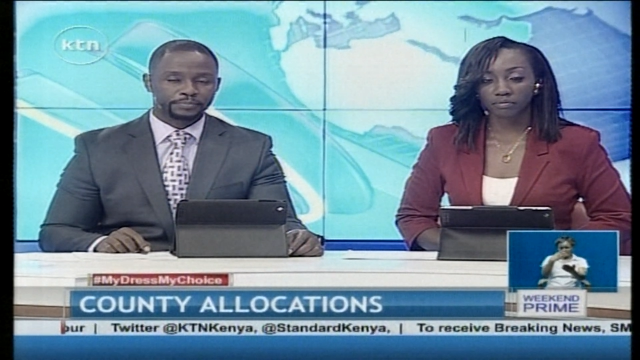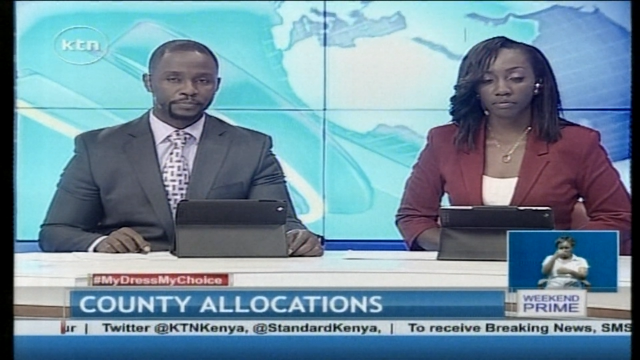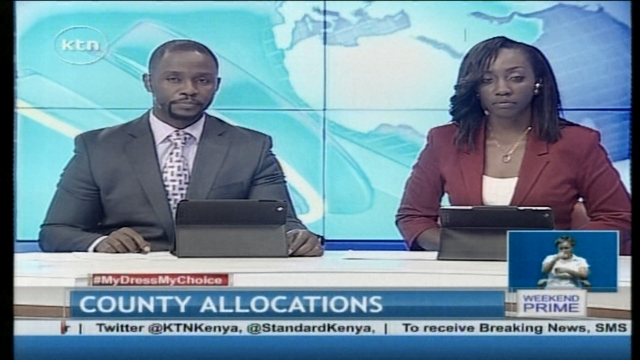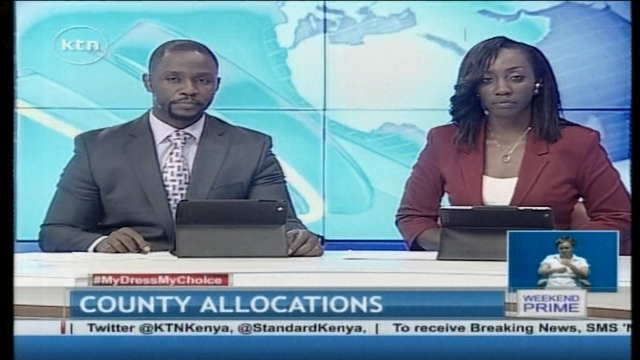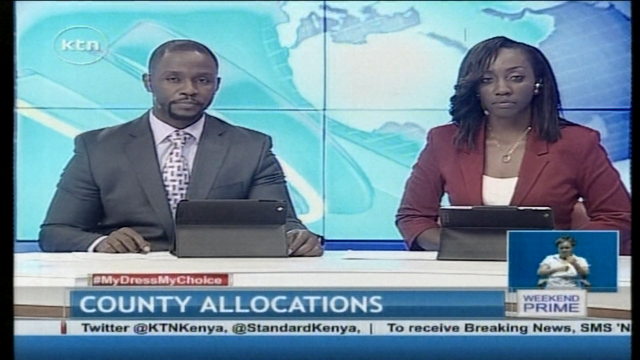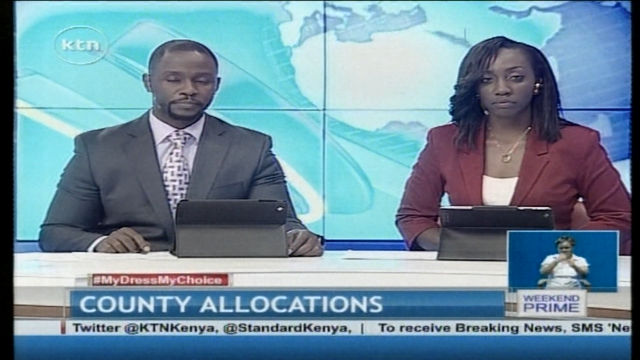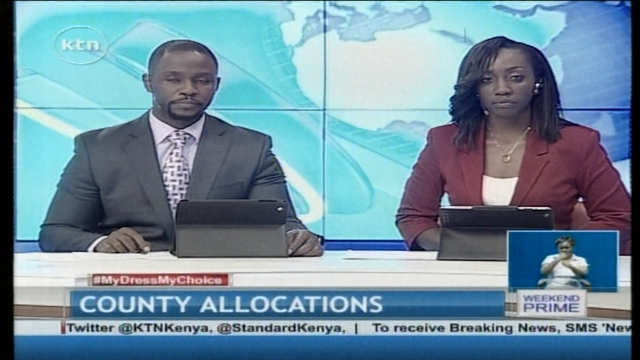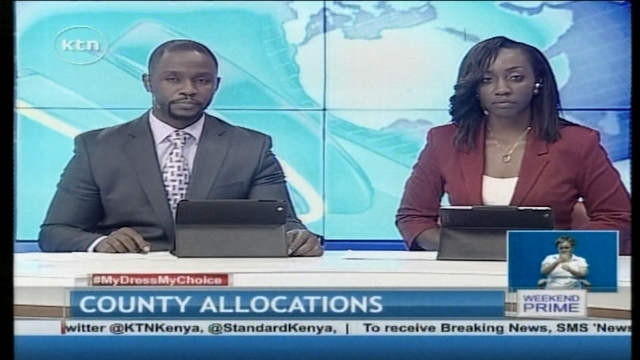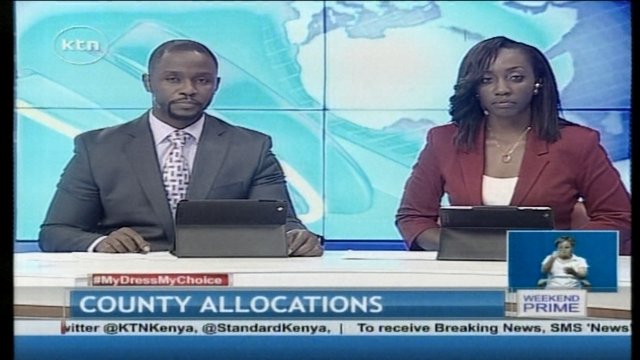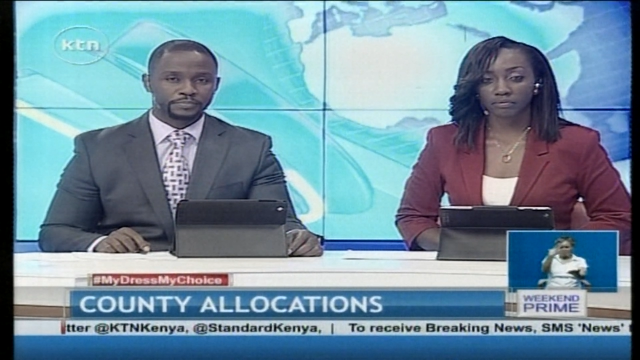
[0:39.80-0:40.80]

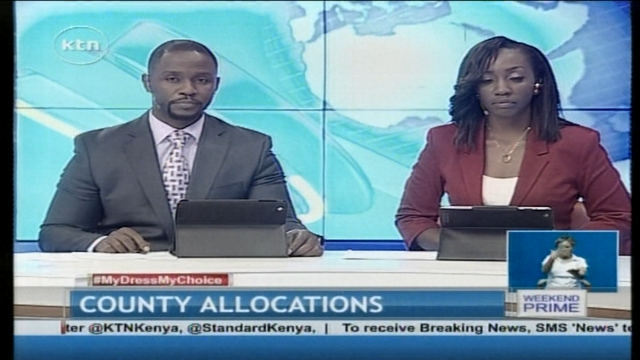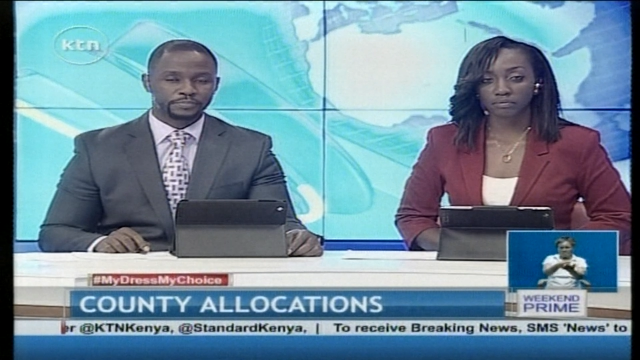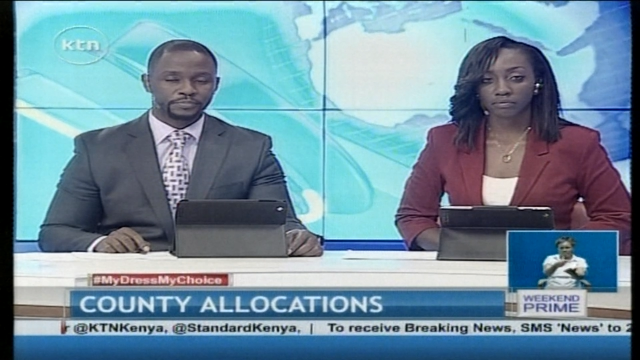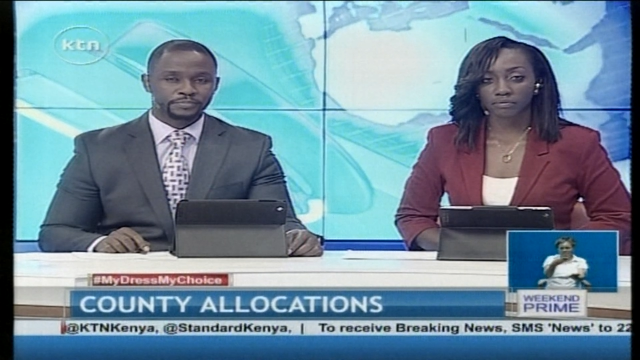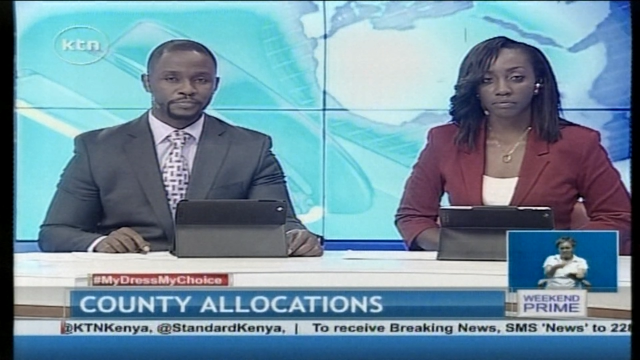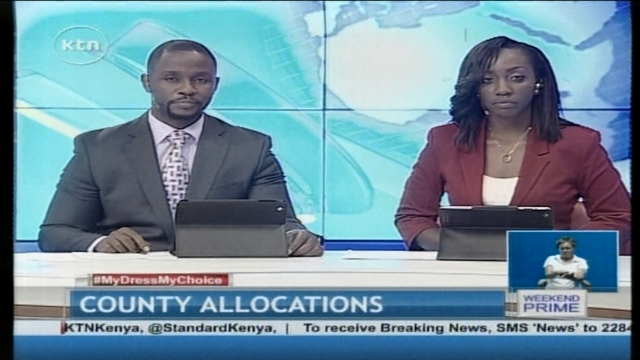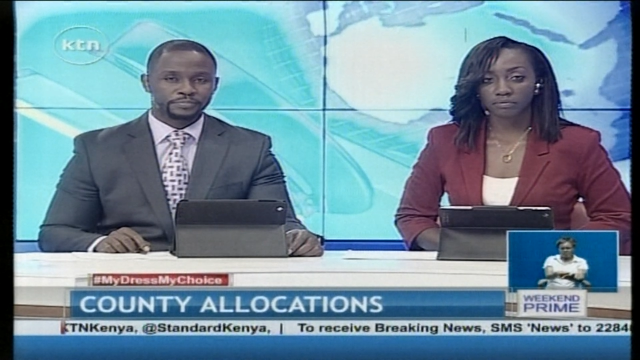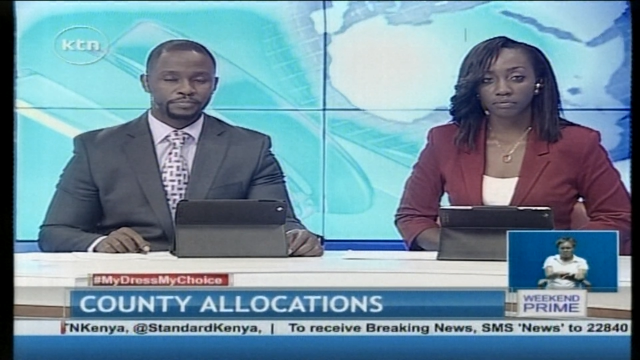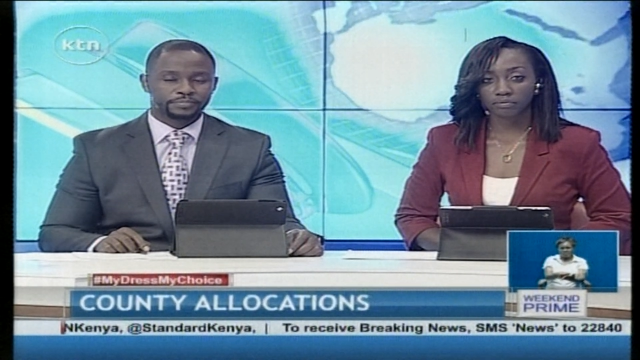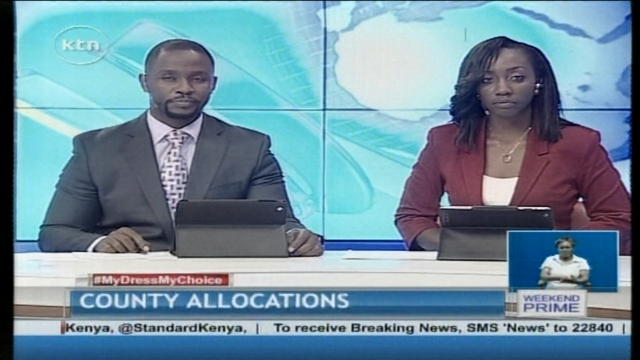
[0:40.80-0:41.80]

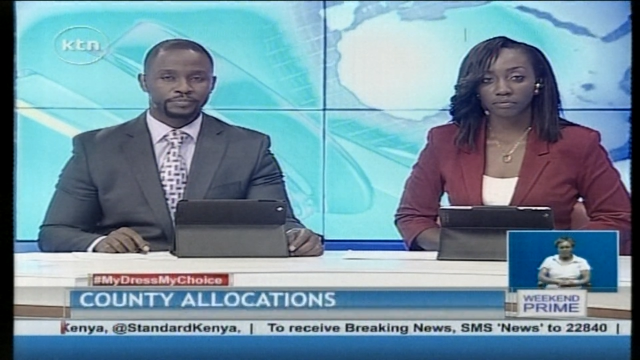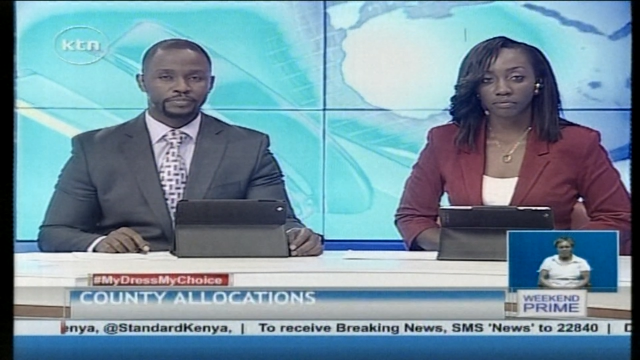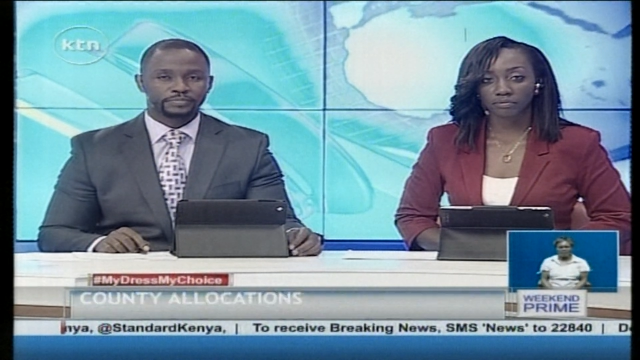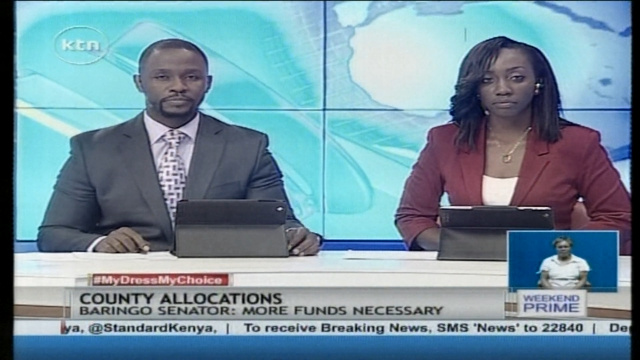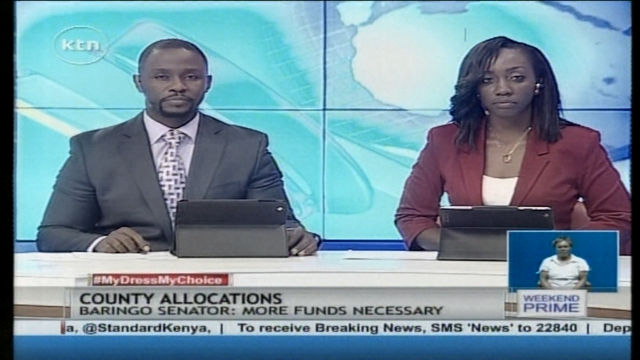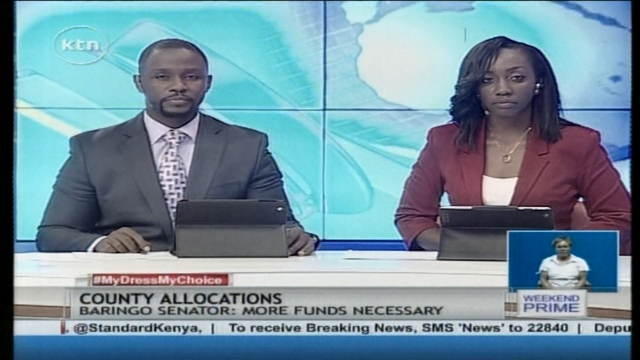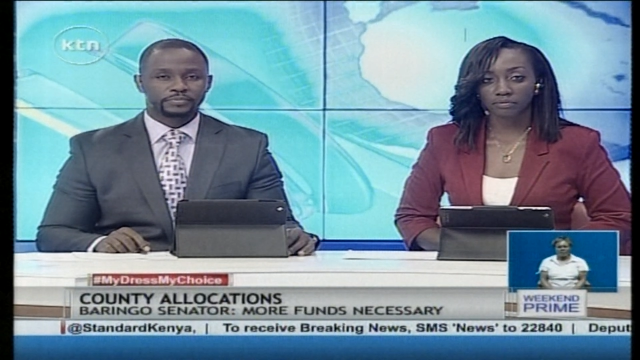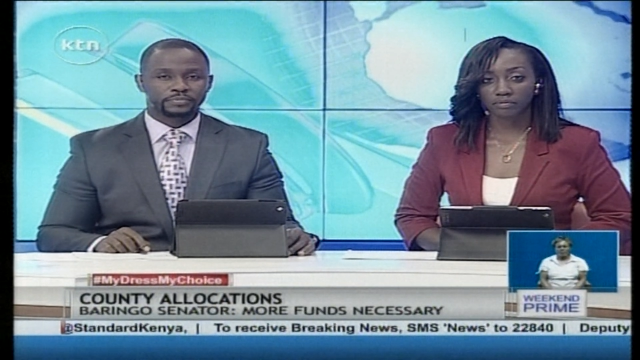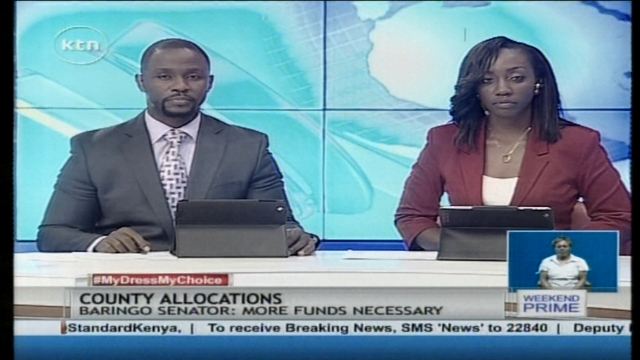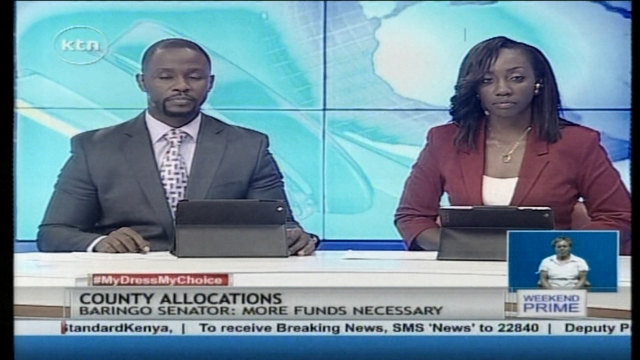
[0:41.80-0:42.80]

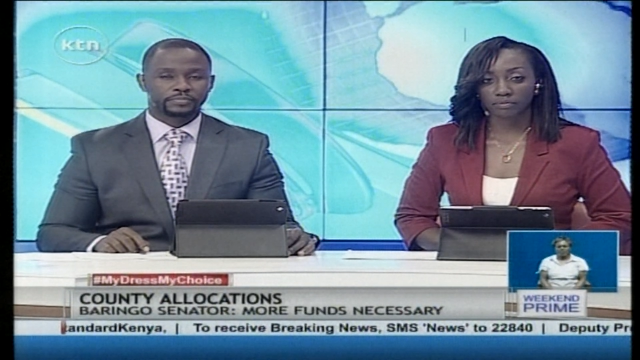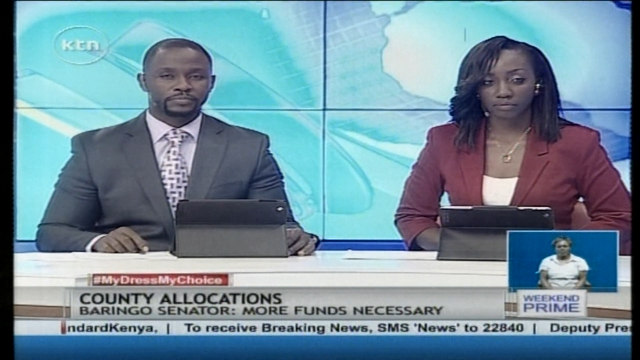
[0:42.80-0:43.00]
Nothing is said.